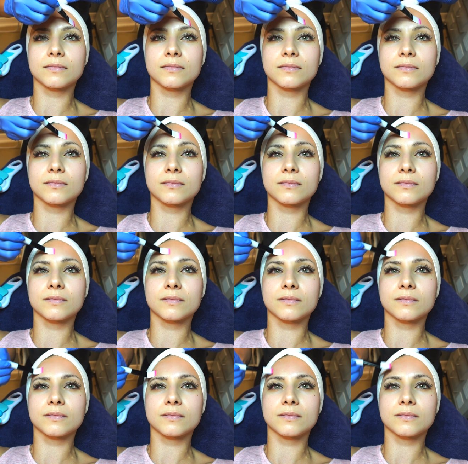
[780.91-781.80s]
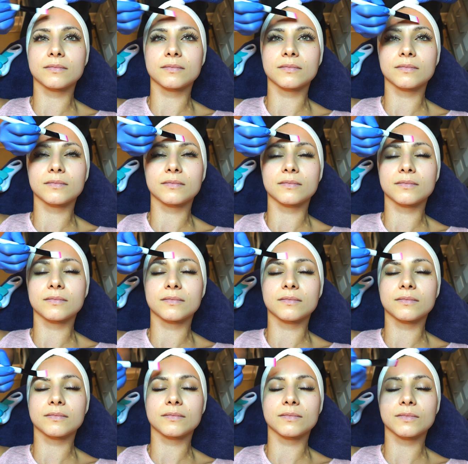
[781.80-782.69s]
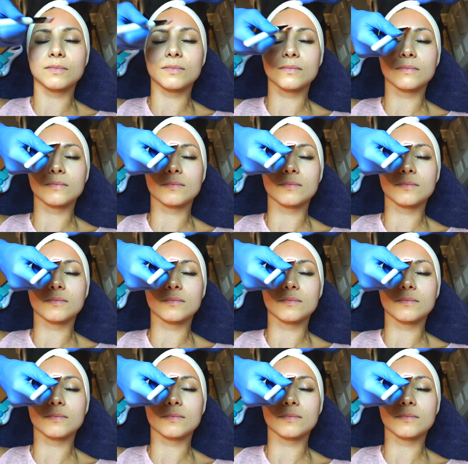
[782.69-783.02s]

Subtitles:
[no speech]